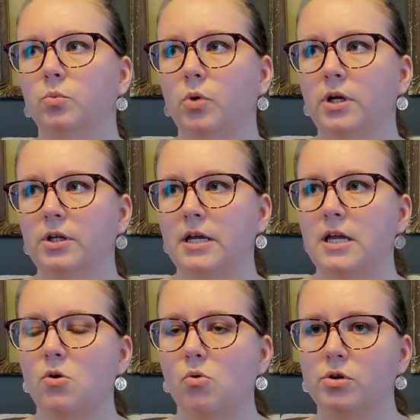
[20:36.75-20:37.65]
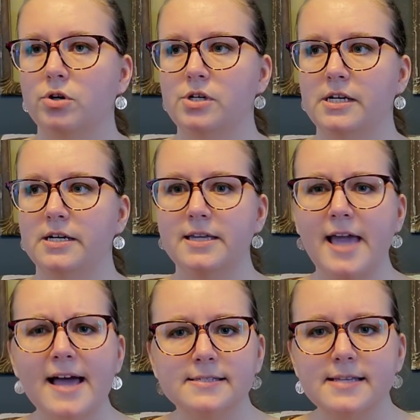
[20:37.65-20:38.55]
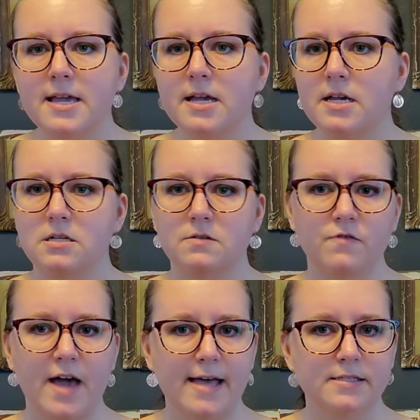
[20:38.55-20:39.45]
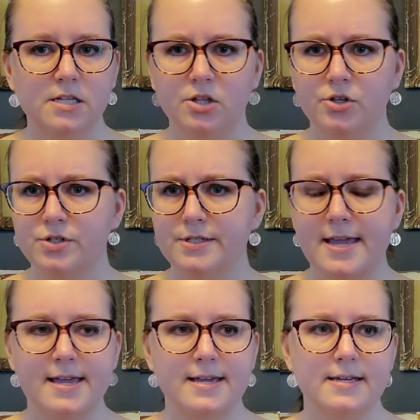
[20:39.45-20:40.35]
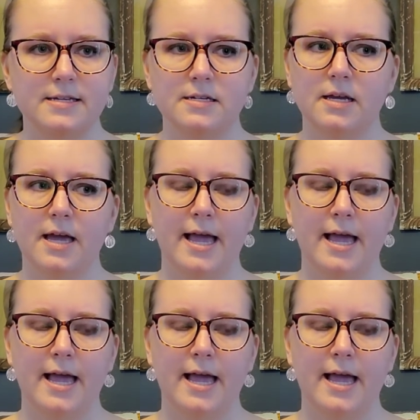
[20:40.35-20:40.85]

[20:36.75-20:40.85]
We, he ordered a CAT scan, vascular scan,